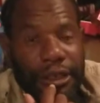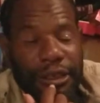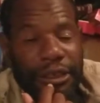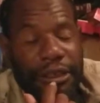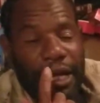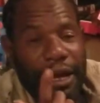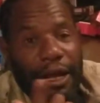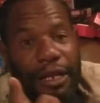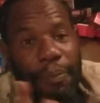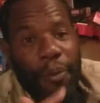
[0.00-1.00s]
So I
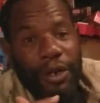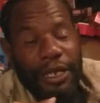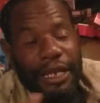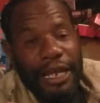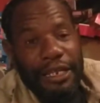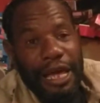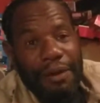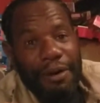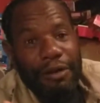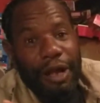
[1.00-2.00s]
get a potty at that
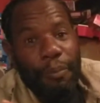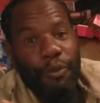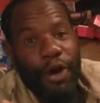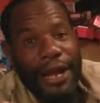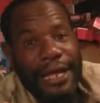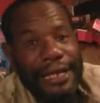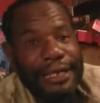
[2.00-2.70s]
time. It's a bread.